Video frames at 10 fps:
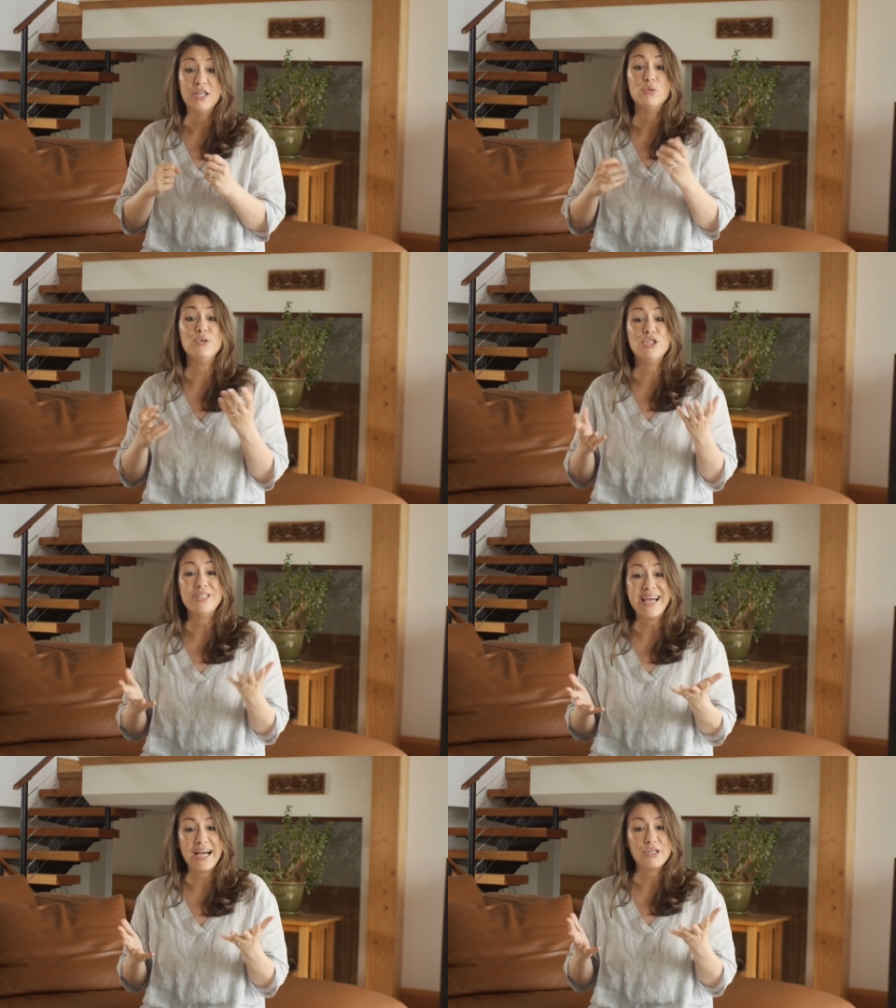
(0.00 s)
which is
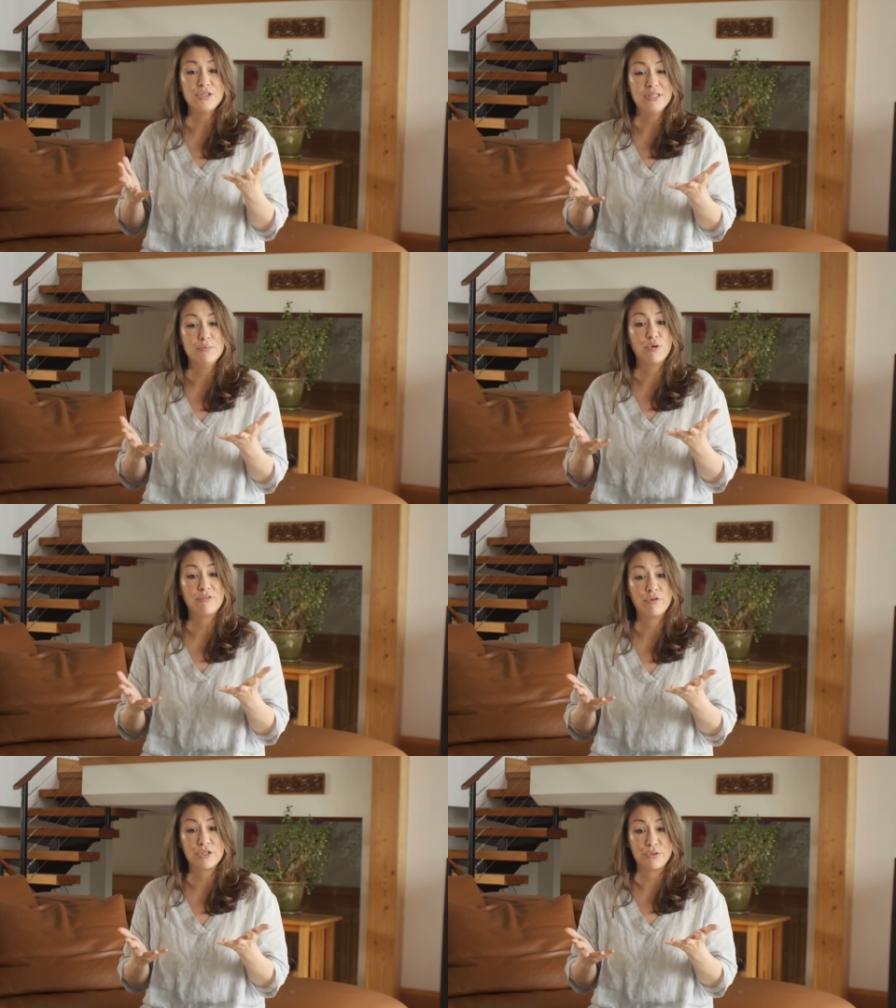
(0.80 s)
actually more
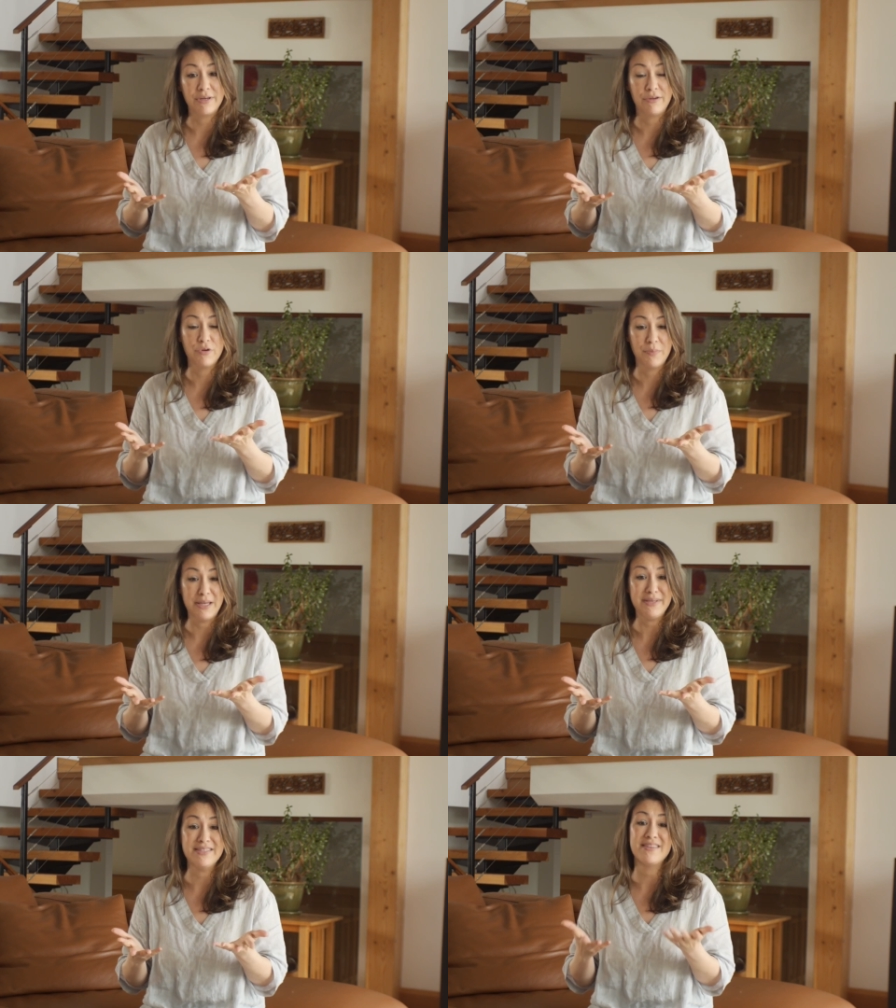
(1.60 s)
frustrating for babies